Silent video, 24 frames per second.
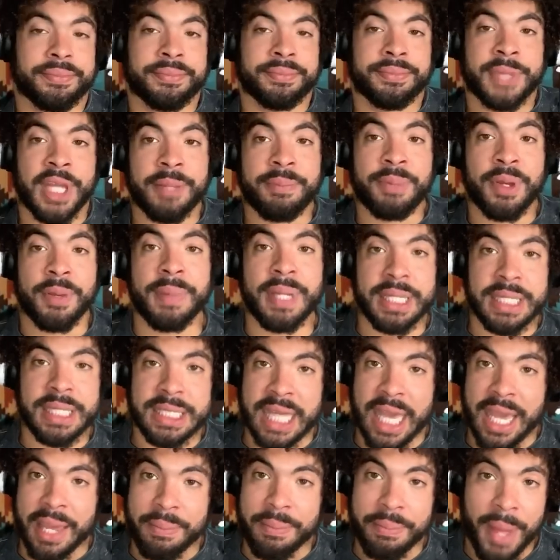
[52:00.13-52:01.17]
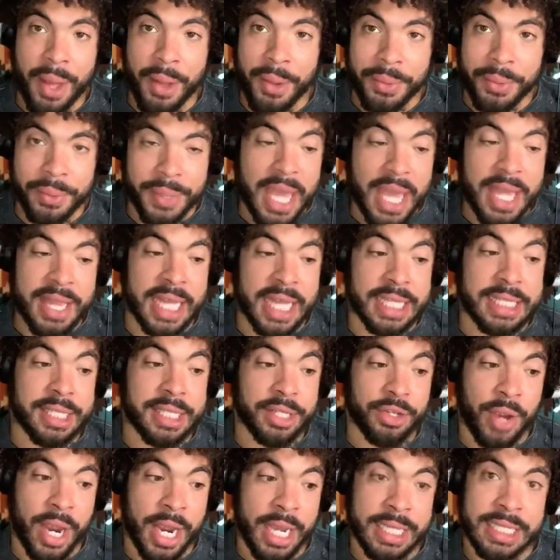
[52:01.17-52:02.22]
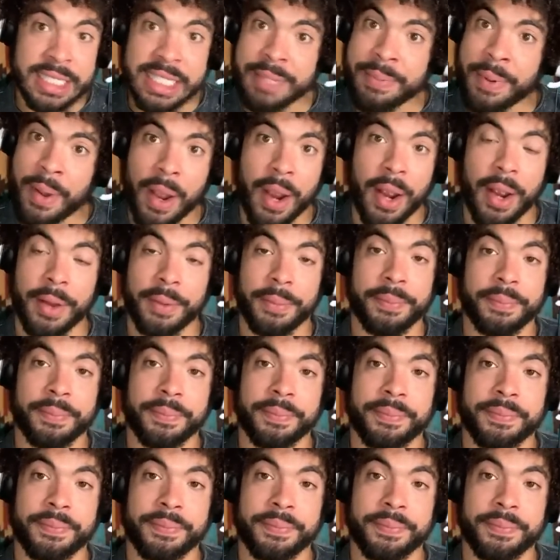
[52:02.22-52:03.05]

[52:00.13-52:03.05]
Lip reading: they put me in the same boat, and that's the crazy part.